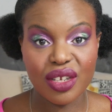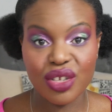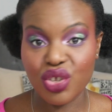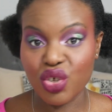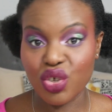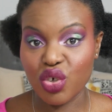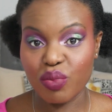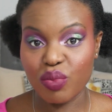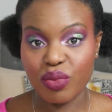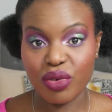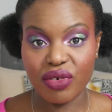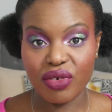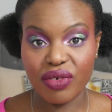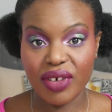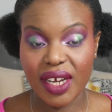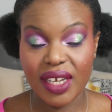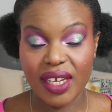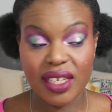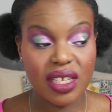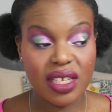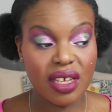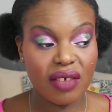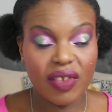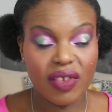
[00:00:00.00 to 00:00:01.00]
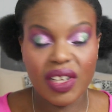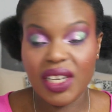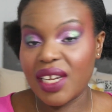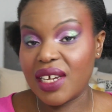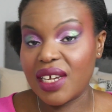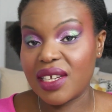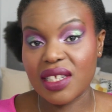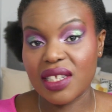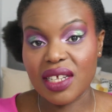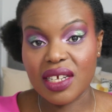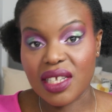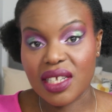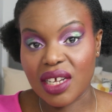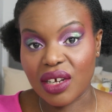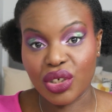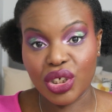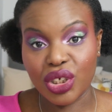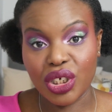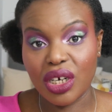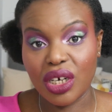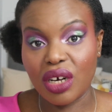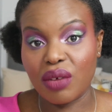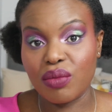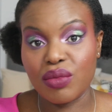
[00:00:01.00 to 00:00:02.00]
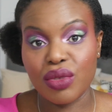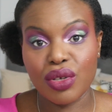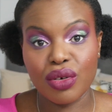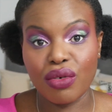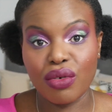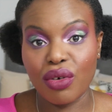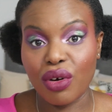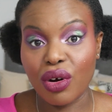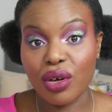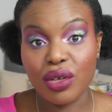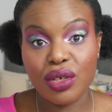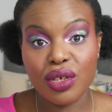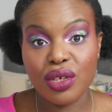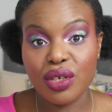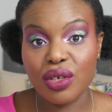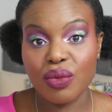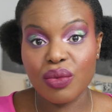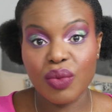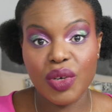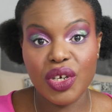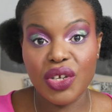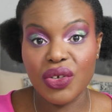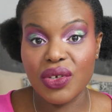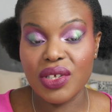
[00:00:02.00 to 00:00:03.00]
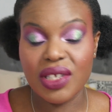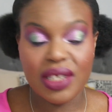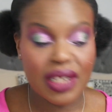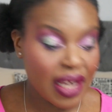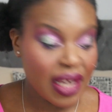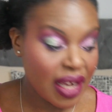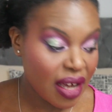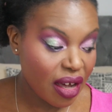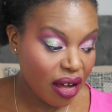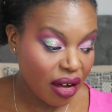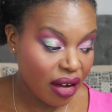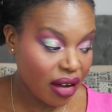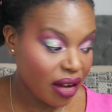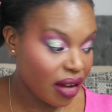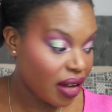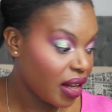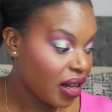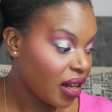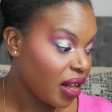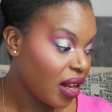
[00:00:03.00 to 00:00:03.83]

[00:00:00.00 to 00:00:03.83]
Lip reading: super creative. At least that's how she comes across when you see her.